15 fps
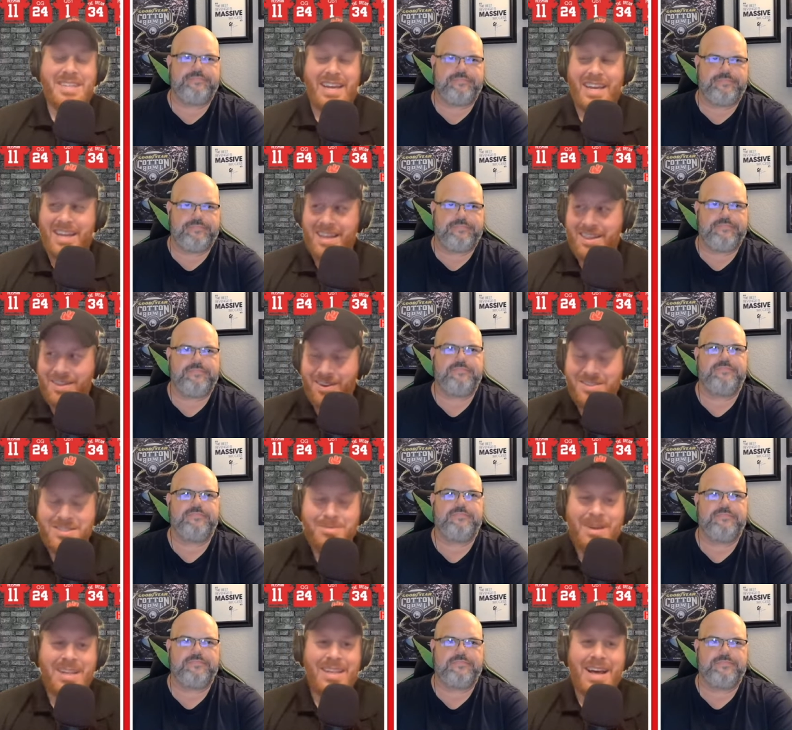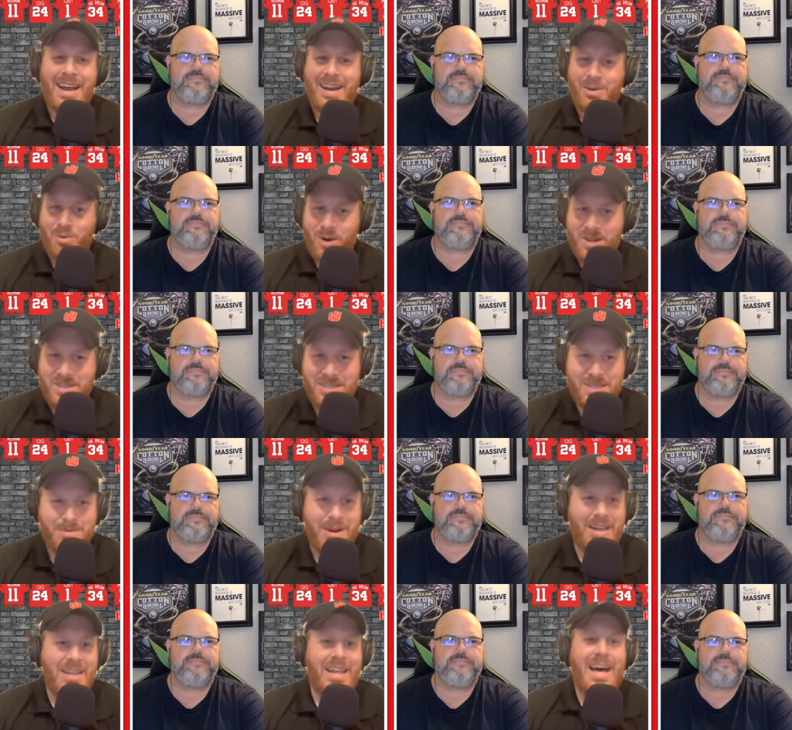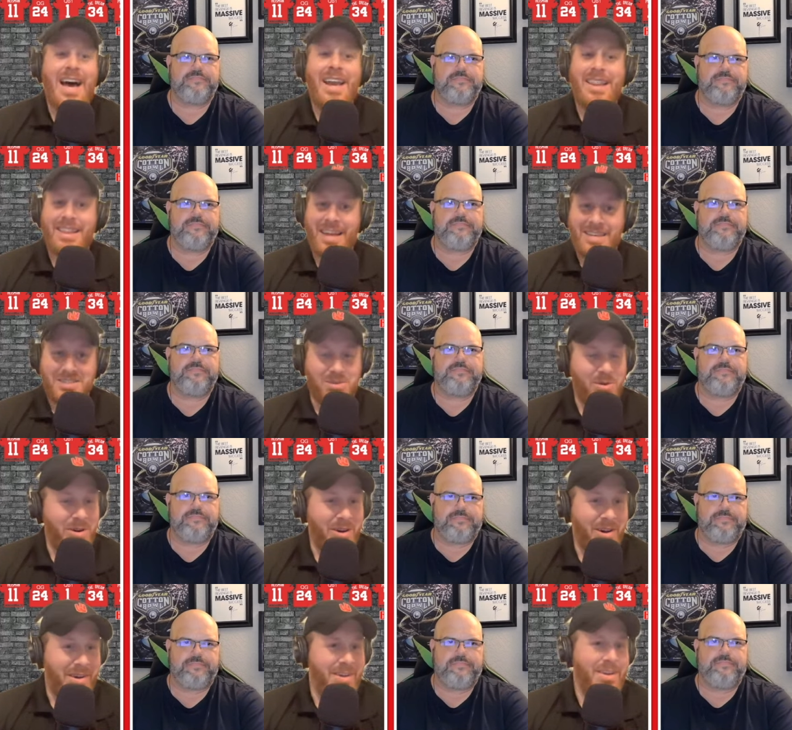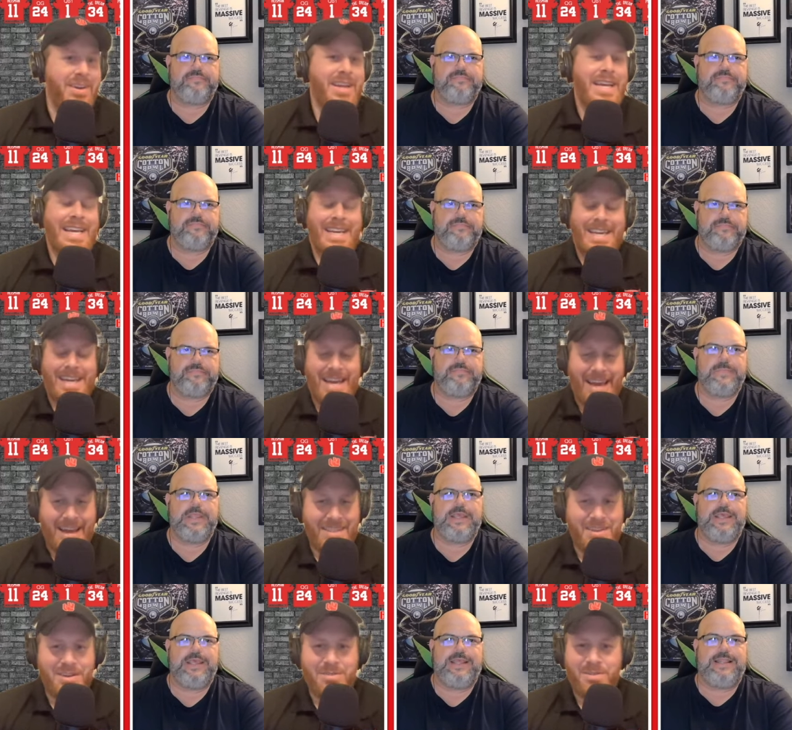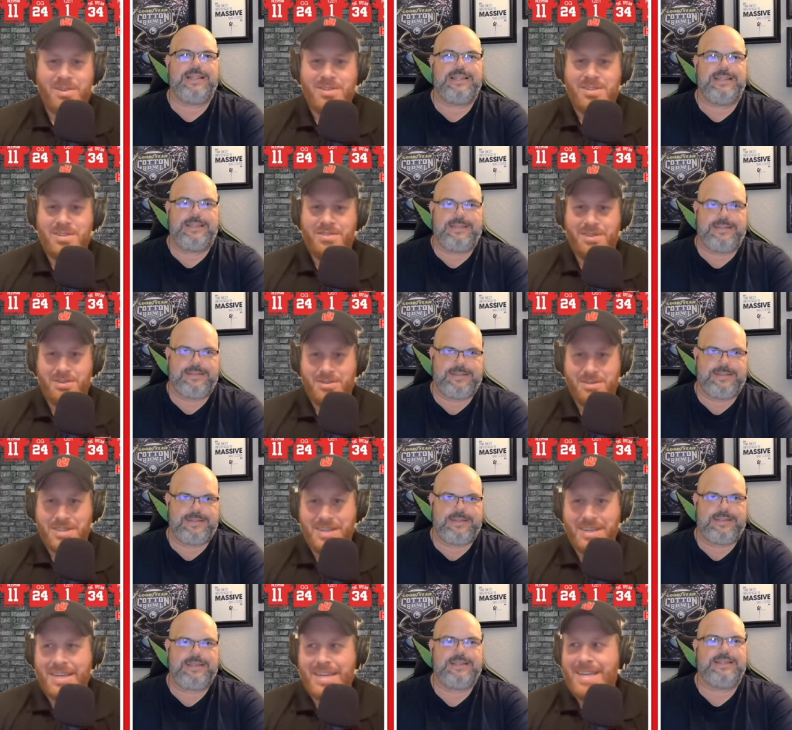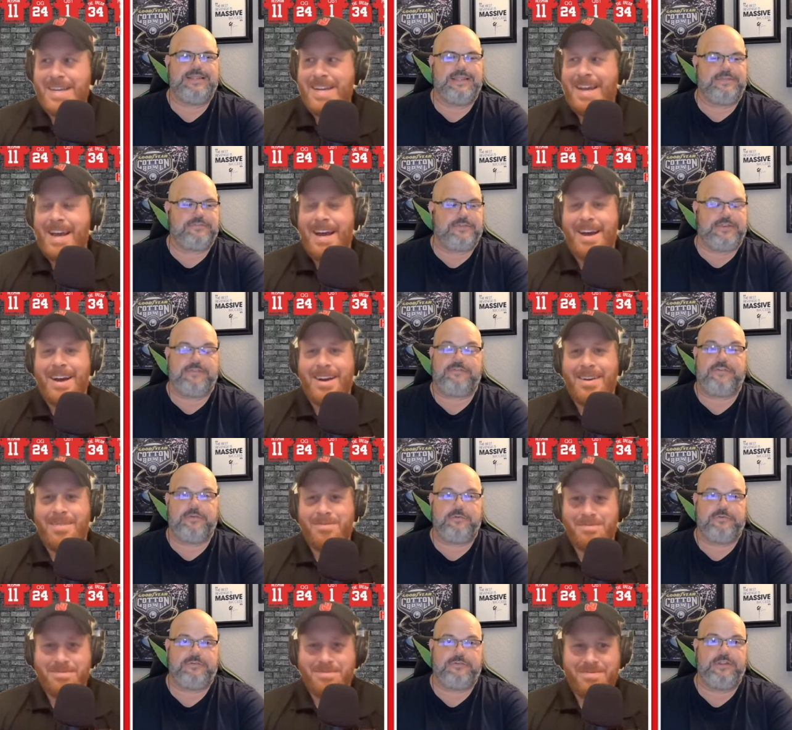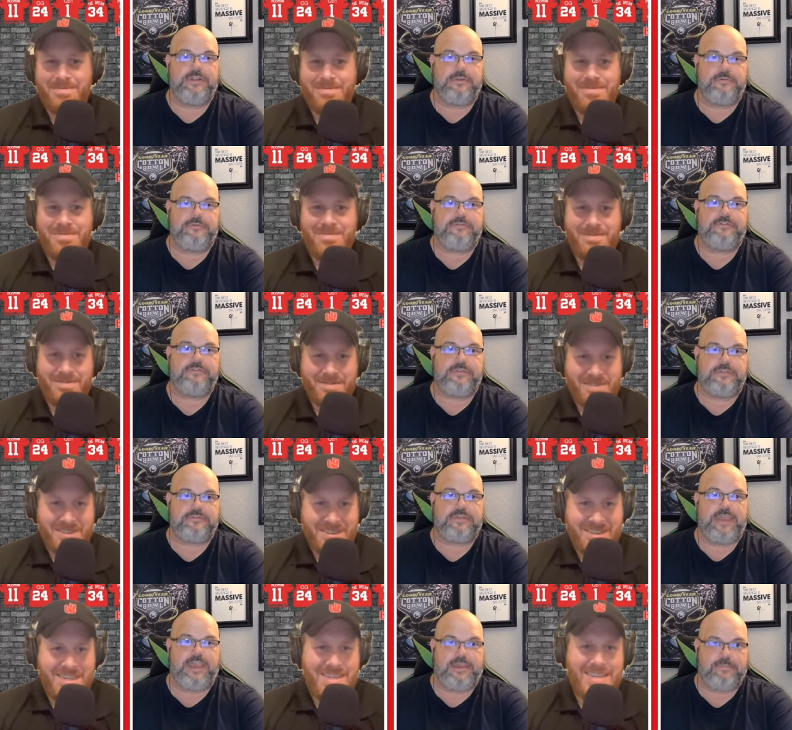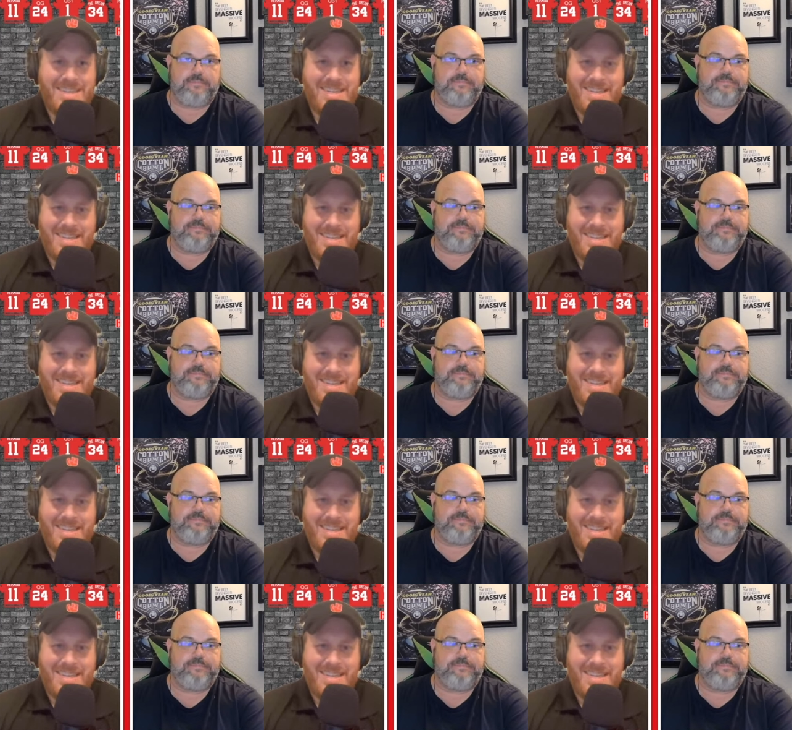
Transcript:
Speaker 1: like there's going to be a lot of questions about a lot of things going on at the University of Houston.
Speaker 2: Listen, if Houston loses this game,